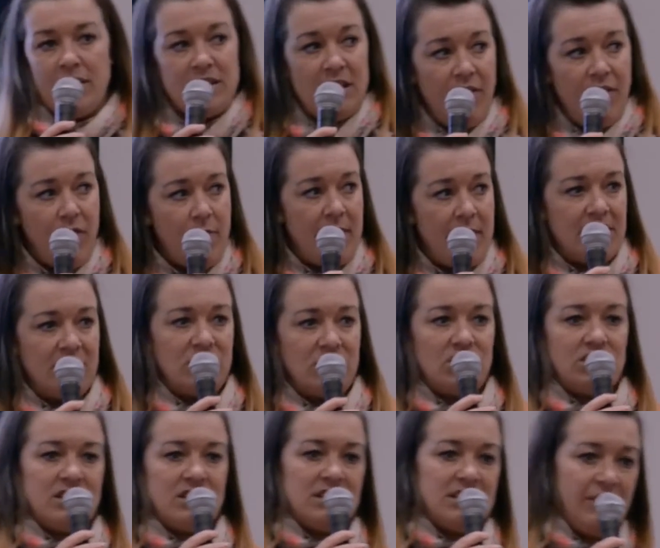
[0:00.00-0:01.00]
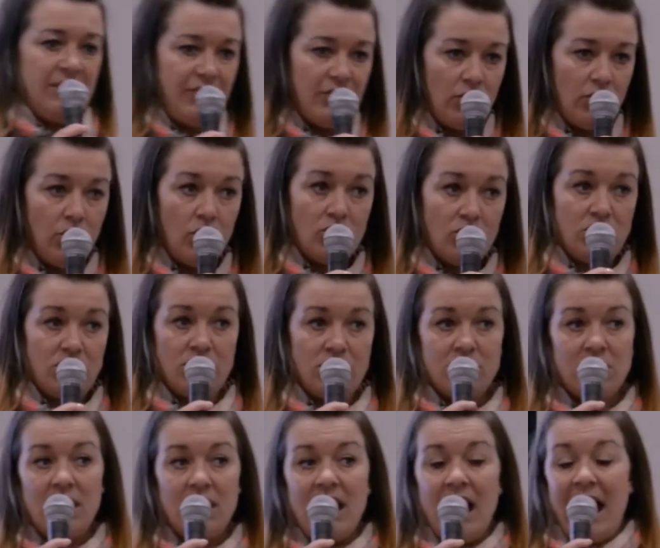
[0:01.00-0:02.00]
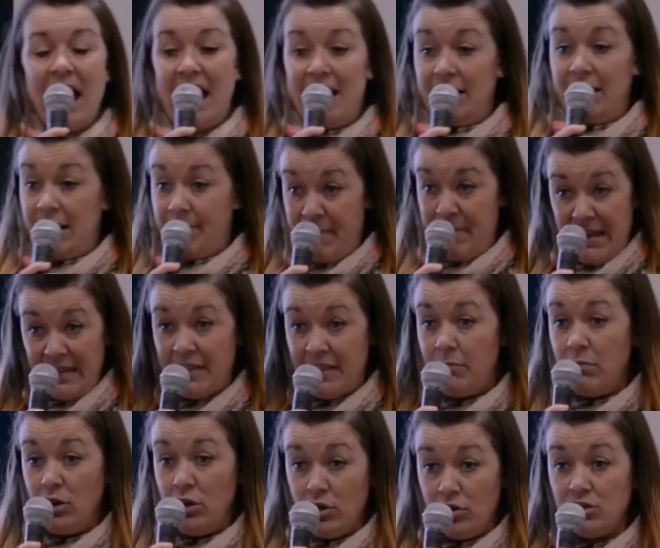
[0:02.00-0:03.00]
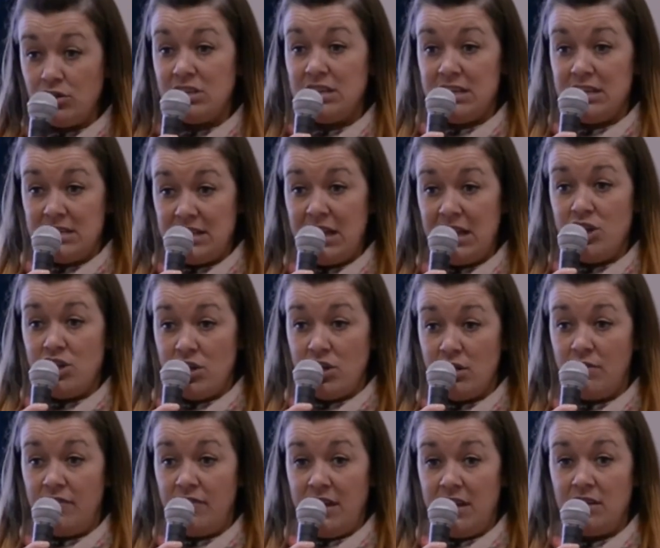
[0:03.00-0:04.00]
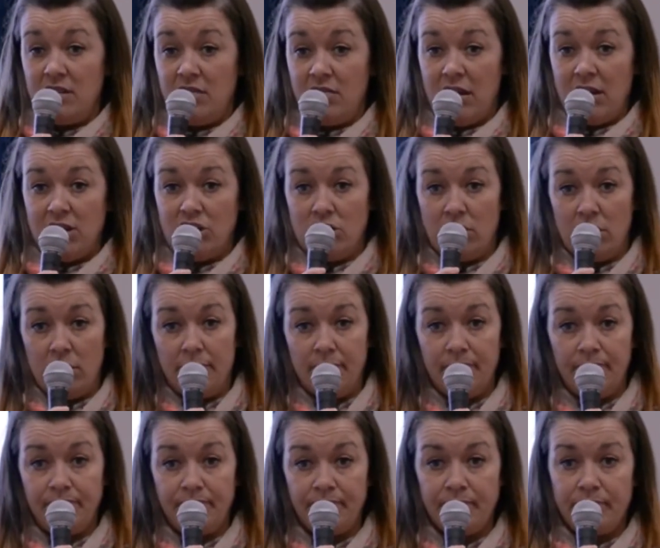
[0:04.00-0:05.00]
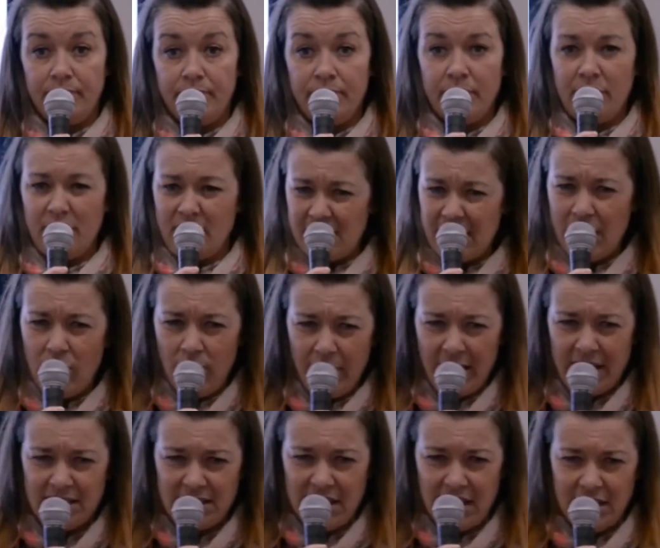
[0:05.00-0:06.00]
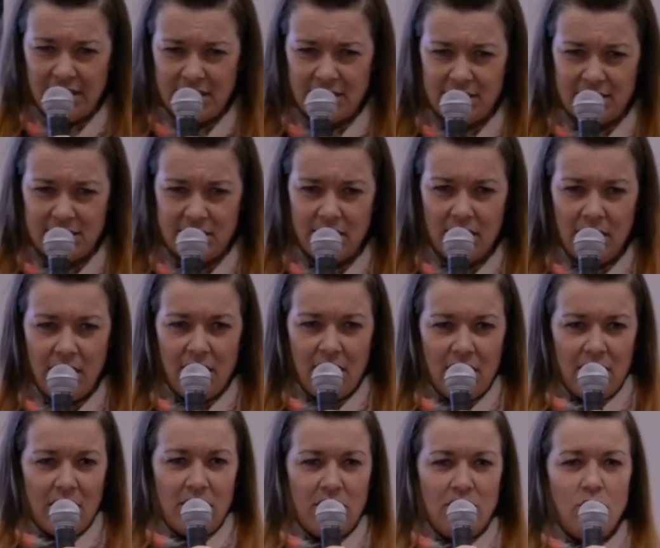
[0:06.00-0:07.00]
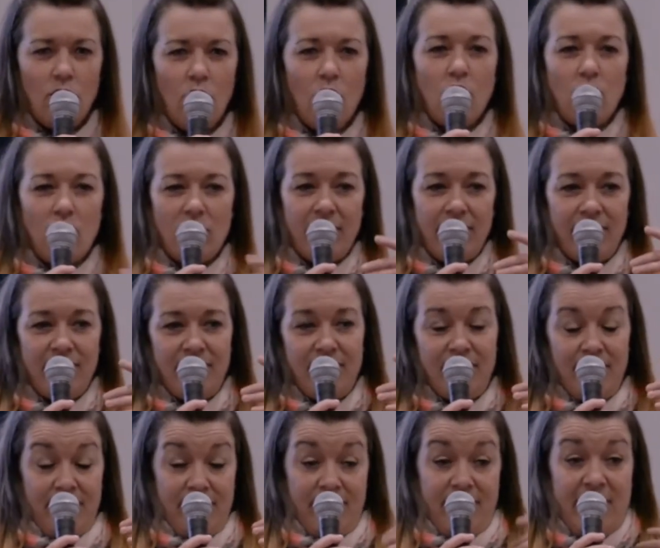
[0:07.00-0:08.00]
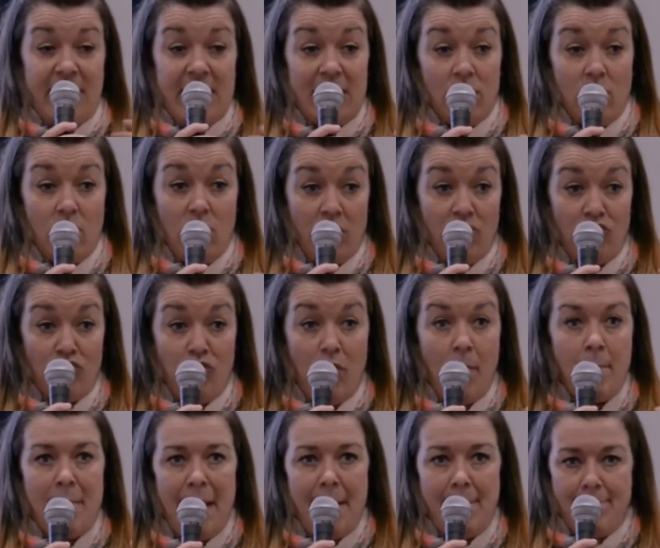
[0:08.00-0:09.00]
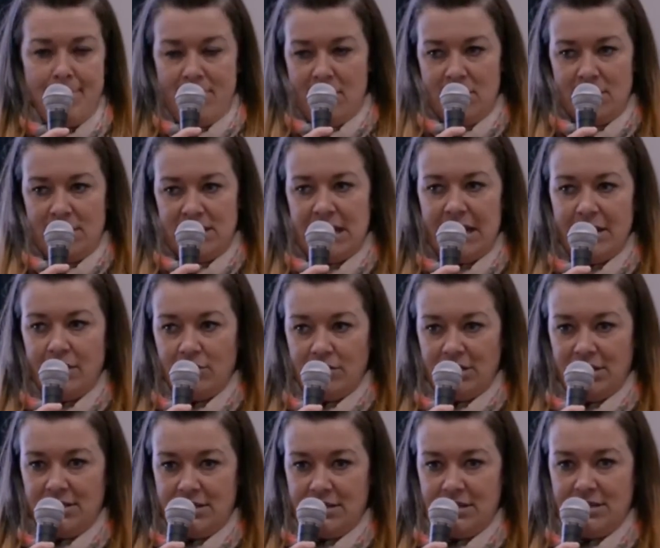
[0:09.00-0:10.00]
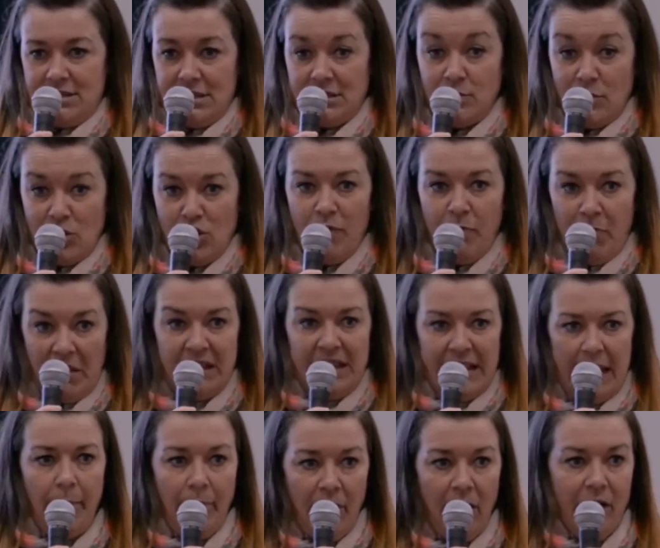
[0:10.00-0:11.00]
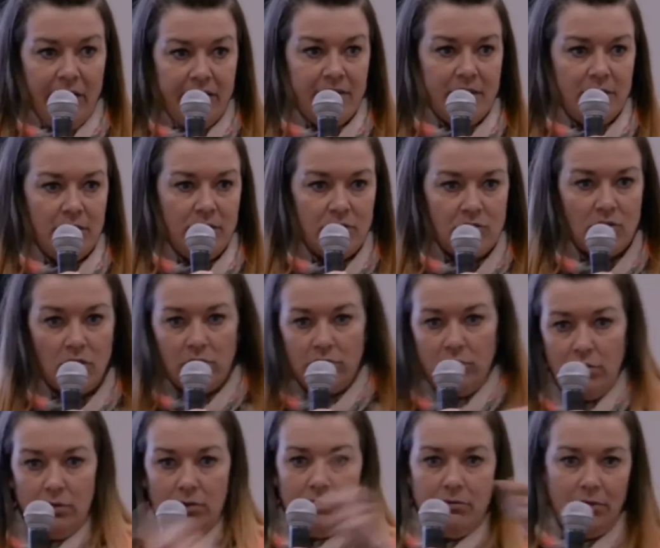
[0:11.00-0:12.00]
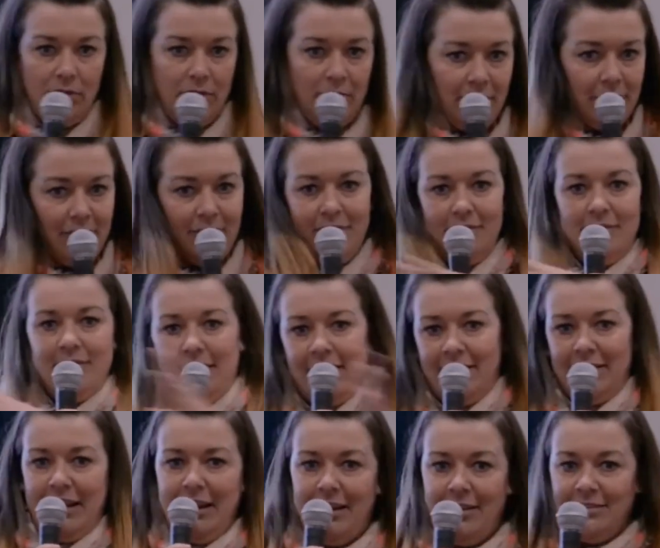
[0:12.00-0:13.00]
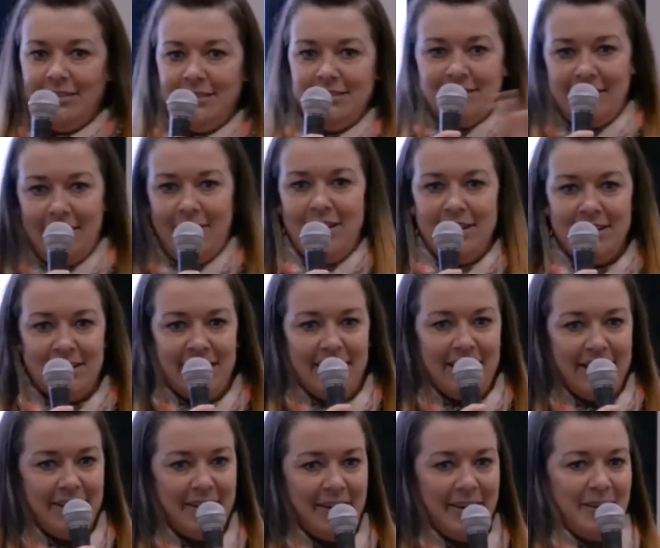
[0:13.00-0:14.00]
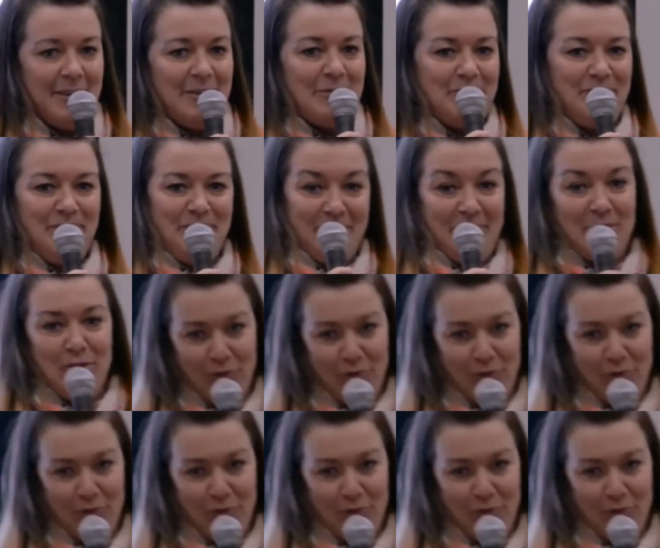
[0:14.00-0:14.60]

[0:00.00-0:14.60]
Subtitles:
different messages in different orders and make them lose the intention of the interaction. Does that all make sense? Can you all feel and remember sales instances where you've been that person who's gone around the houses, no idea? You're